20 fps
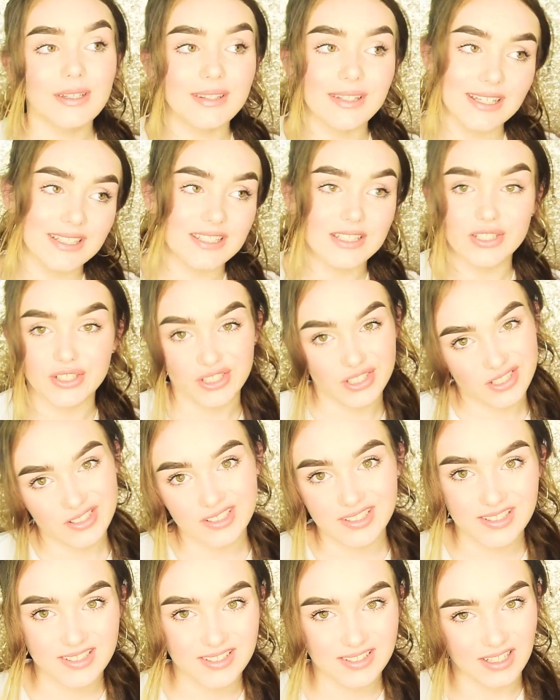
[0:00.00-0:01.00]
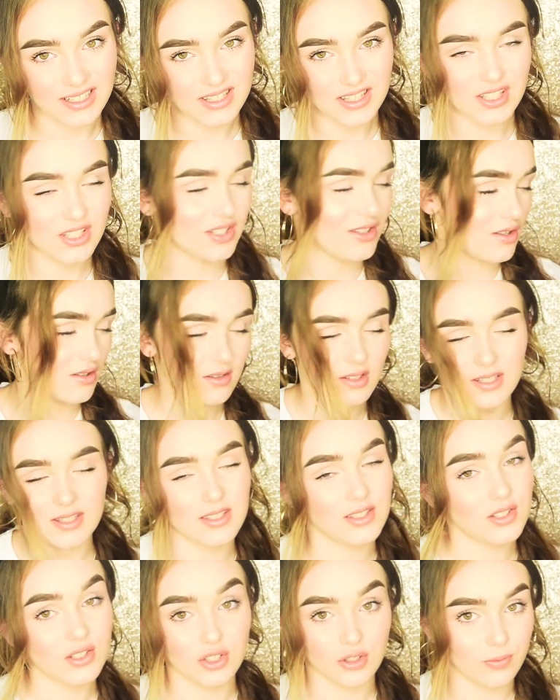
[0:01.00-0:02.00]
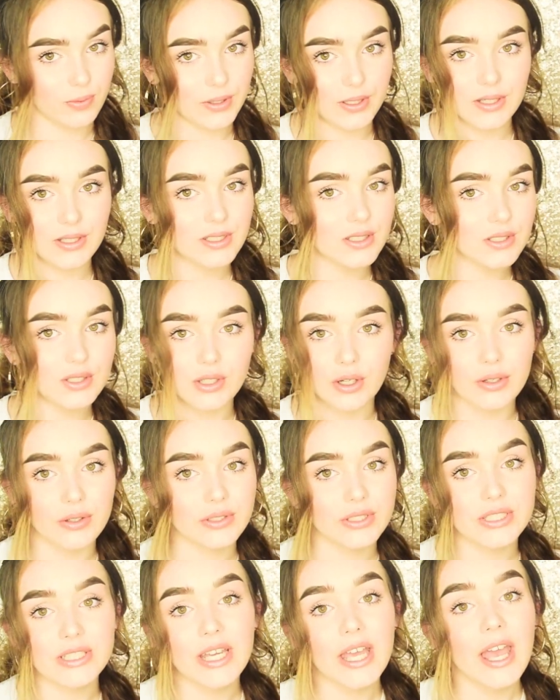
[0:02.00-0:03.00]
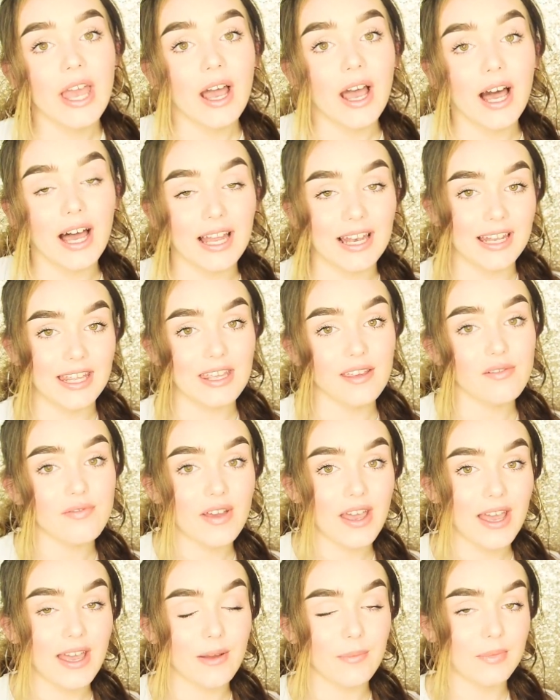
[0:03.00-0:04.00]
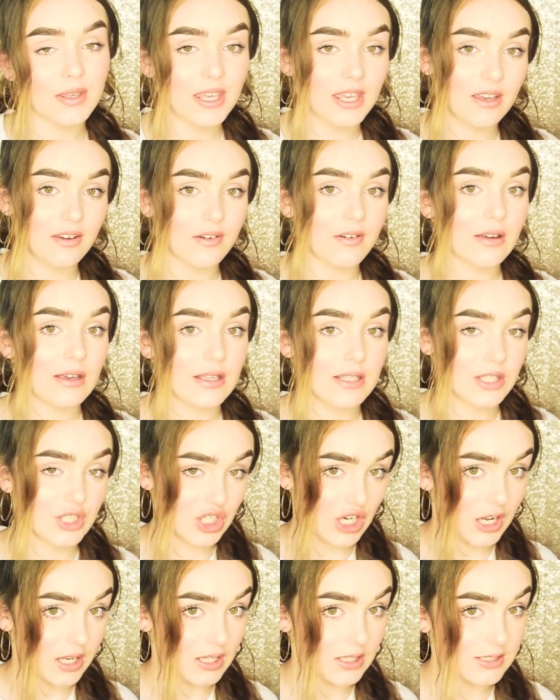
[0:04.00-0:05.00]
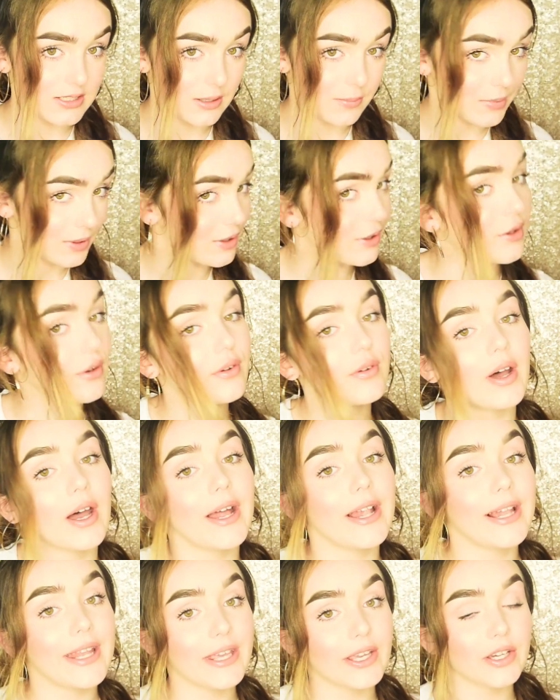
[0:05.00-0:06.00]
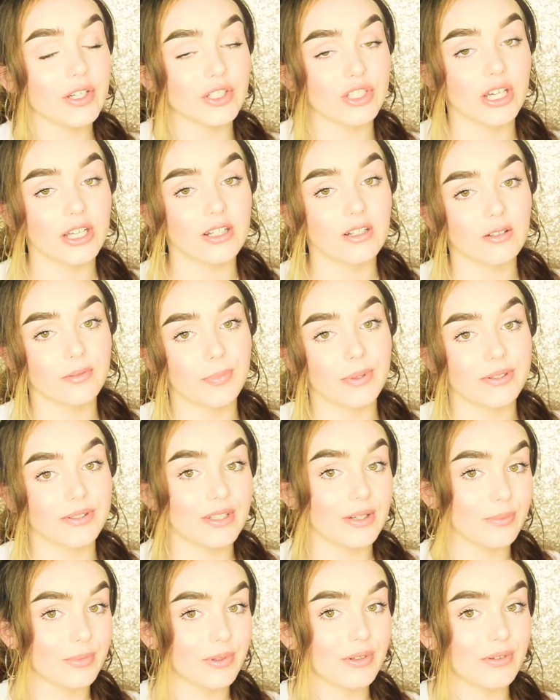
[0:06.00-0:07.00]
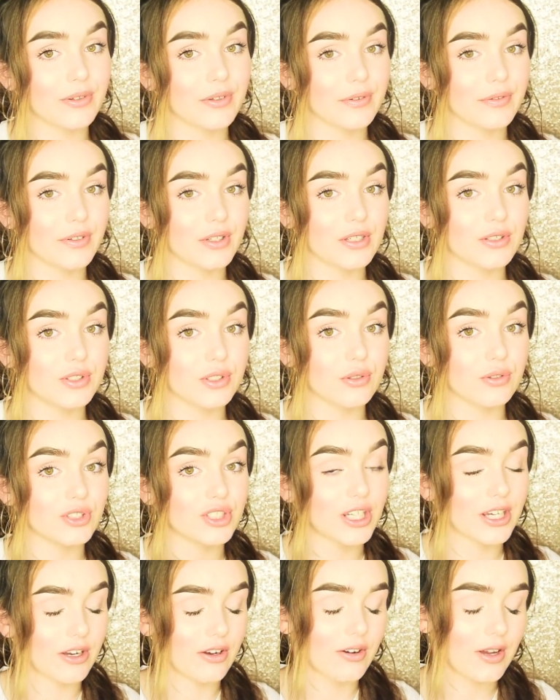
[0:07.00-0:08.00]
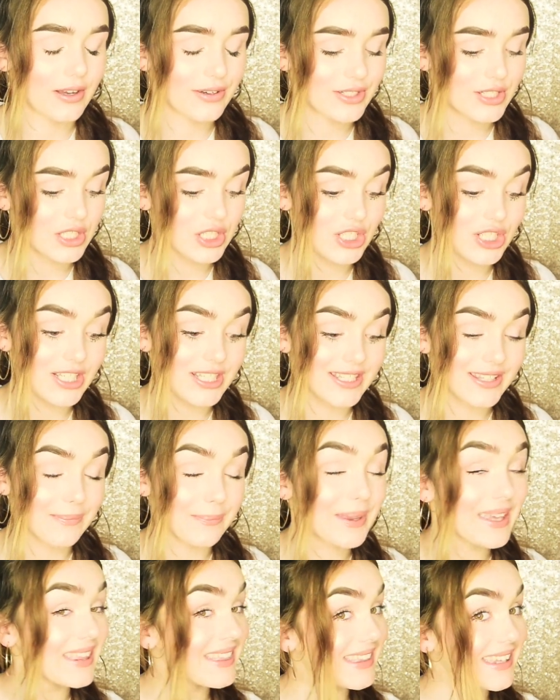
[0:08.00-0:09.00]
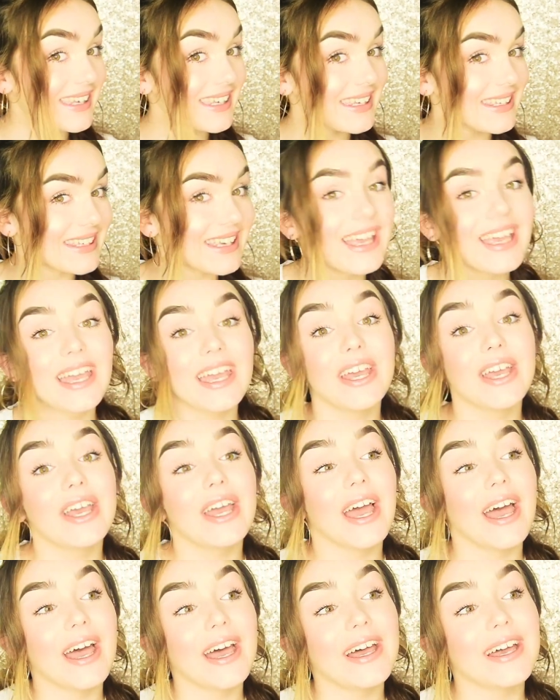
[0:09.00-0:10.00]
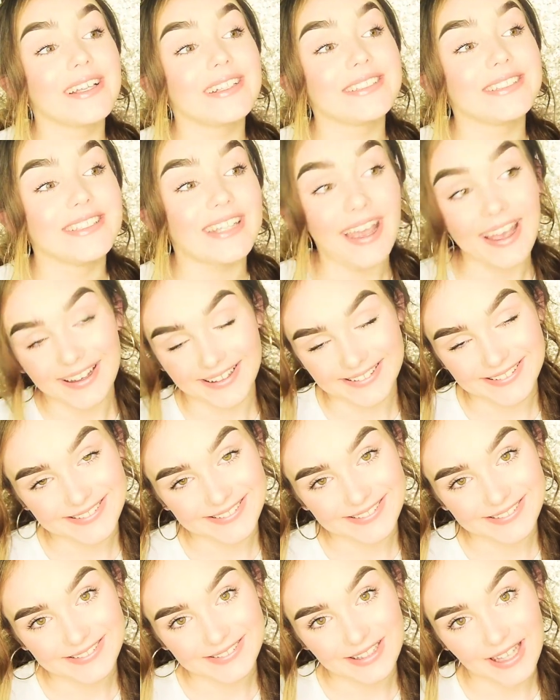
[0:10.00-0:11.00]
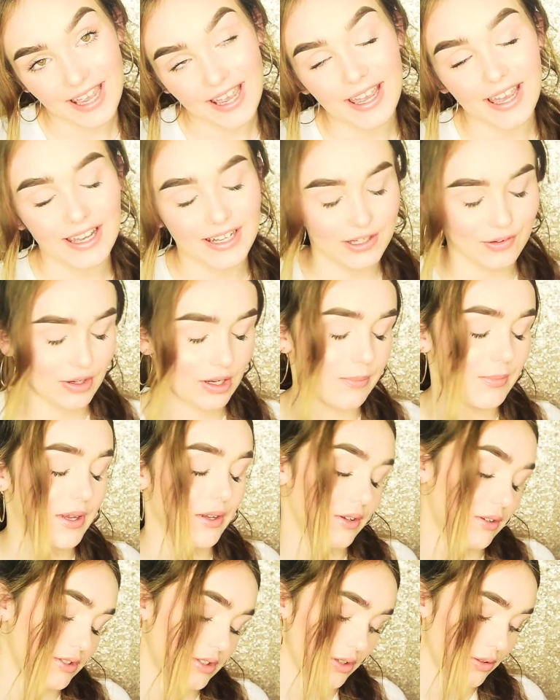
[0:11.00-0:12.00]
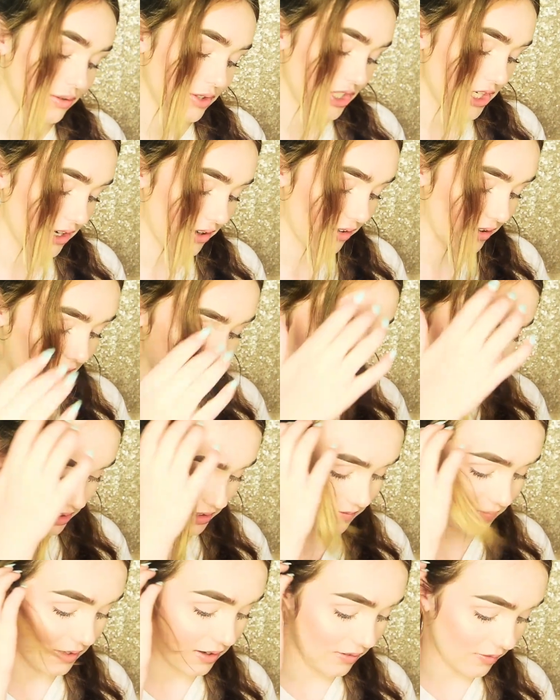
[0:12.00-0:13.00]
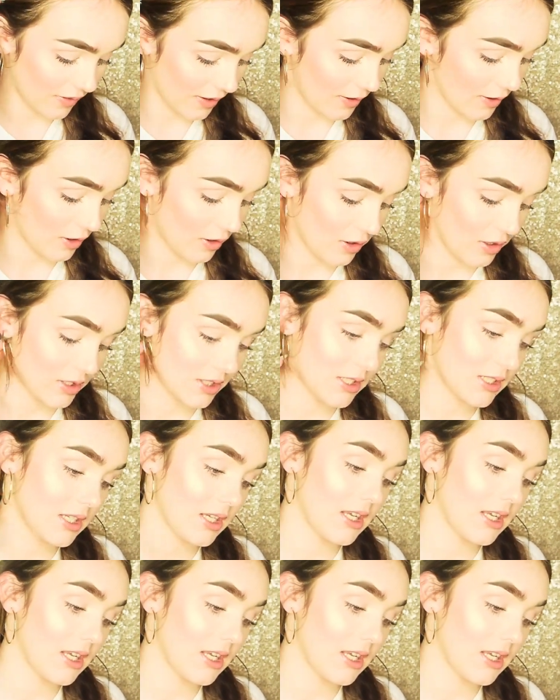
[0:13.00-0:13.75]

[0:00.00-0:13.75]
That's just, it's stupid. Don't. I'll leave Kira's channel down below. I'll link her channel down below for you to go check her out. She is amazing, and yeah, I highly recommend to go check her out. She's very, very good.